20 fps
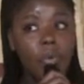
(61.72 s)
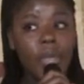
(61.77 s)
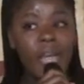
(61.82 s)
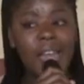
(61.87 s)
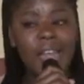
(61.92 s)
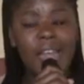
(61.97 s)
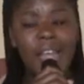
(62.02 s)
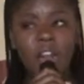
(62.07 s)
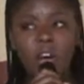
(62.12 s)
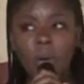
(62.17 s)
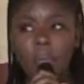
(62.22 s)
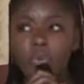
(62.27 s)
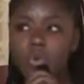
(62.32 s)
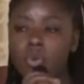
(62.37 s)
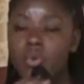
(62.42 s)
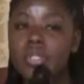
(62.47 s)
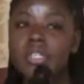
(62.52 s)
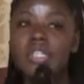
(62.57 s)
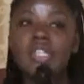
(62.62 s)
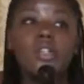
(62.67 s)
we ended up
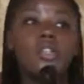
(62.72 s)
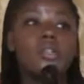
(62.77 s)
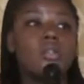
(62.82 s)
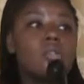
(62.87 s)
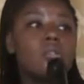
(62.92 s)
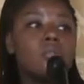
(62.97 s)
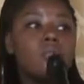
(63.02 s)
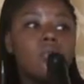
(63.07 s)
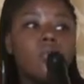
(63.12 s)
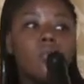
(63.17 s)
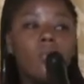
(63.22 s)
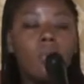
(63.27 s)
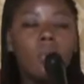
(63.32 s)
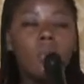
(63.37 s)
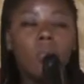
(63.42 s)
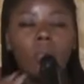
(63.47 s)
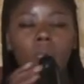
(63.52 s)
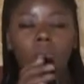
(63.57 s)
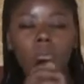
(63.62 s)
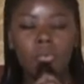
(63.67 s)
using,
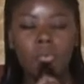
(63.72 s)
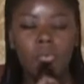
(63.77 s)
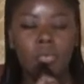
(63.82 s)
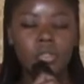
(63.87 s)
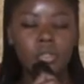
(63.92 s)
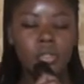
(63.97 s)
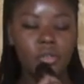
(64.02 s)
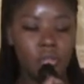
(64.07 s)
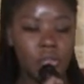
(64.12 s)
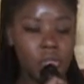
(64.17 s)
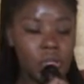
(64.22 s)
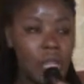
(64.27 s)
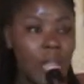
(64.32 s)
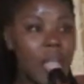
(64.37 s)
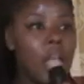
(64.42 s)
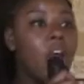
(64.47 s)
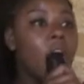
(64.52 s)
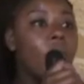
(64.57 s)
excuse,